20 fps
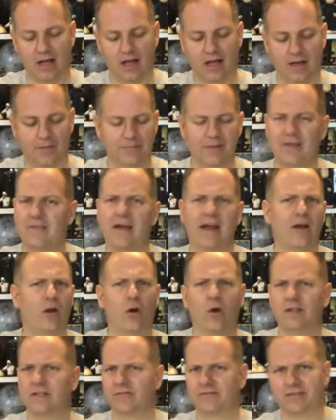Um, they've had
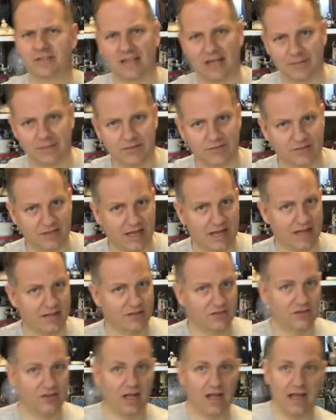all different types of
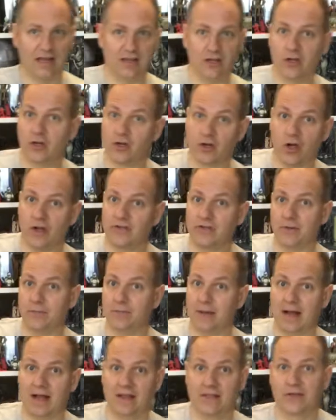stands, and you could also
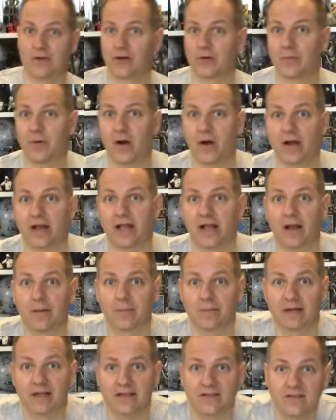buy third-party
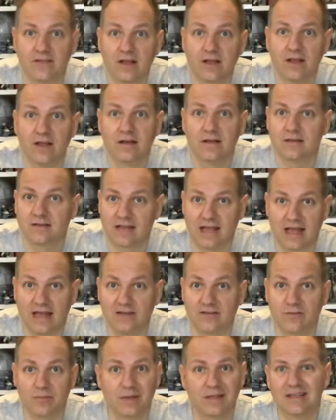companies'
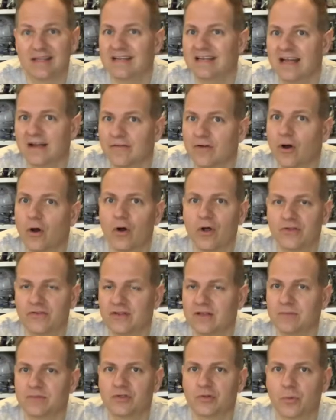stands, but they never all
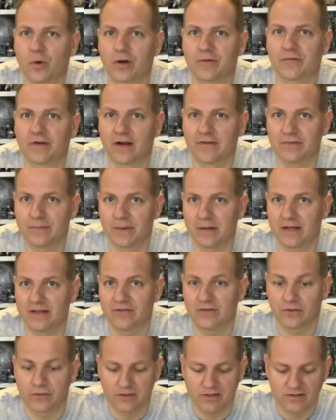seem to work for everybody.
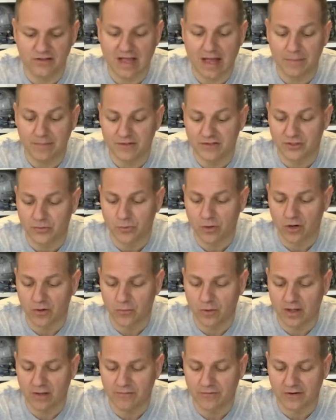So this happens to work
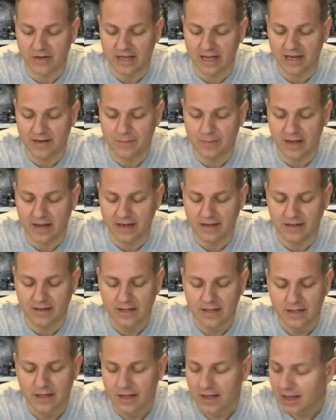well for Cad Bane.
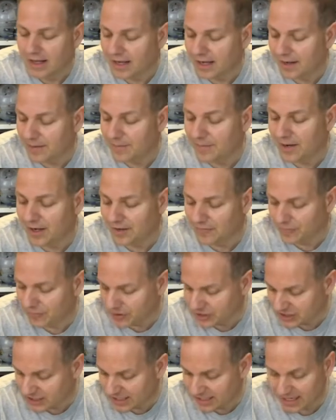Um,
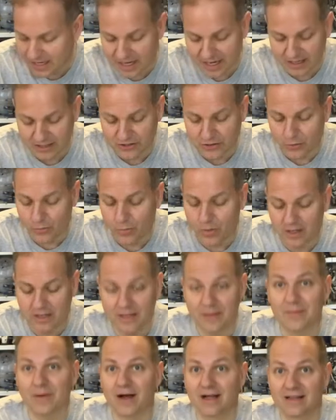unfortunately, I don't want
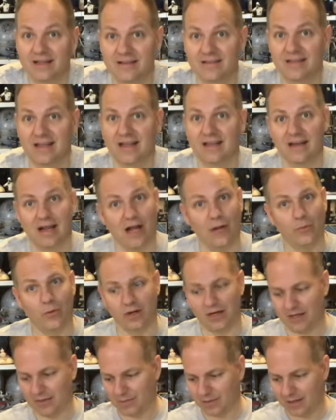him on the stand. I
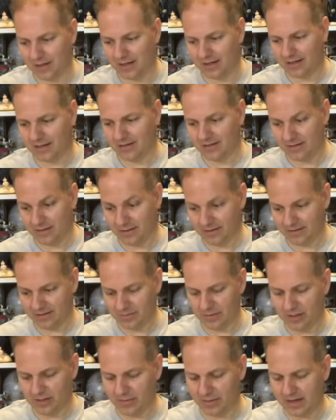want him on the
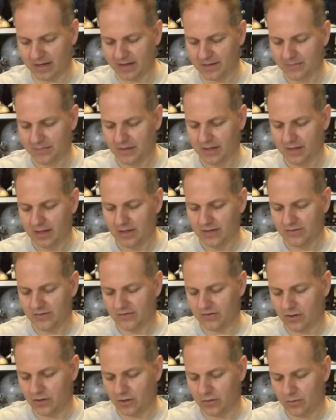speeder bike.
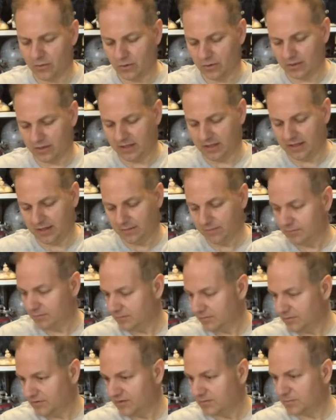So, or the
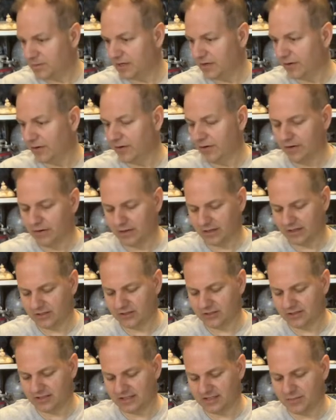speeder. I
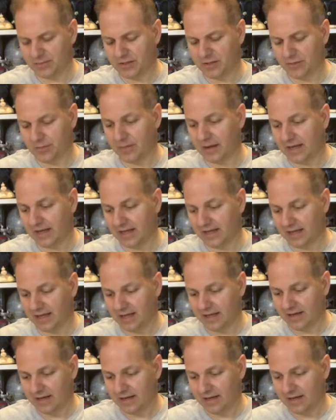shouldn't say speeder, bike.